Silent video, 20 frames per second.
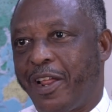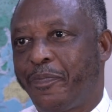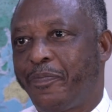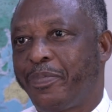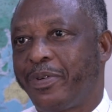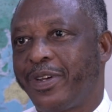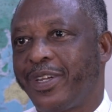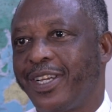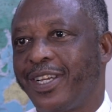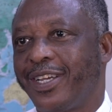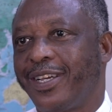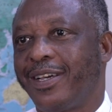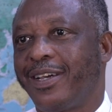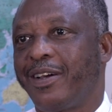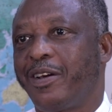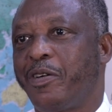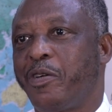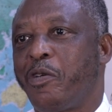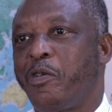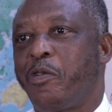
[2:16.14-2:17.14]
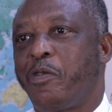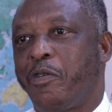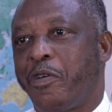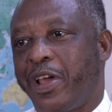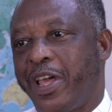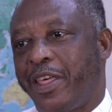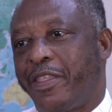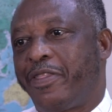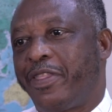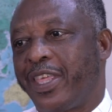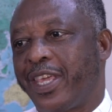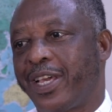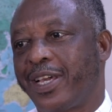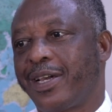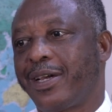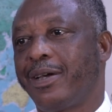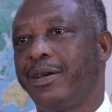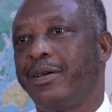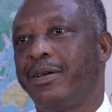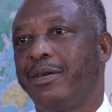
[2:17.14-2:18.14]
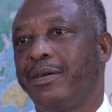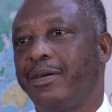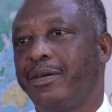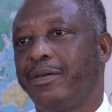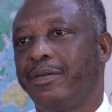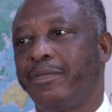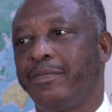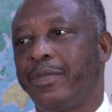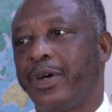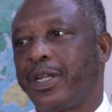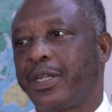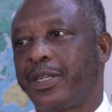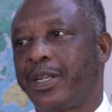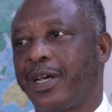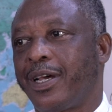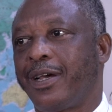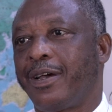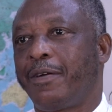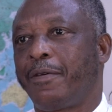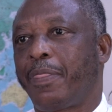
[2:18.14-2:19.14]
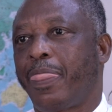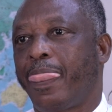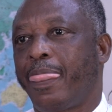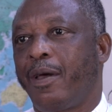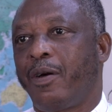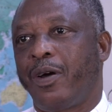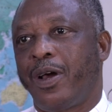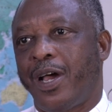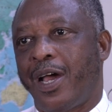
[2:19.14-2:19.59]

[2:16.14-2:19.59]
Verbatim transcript: tribe or ethnic, but uh,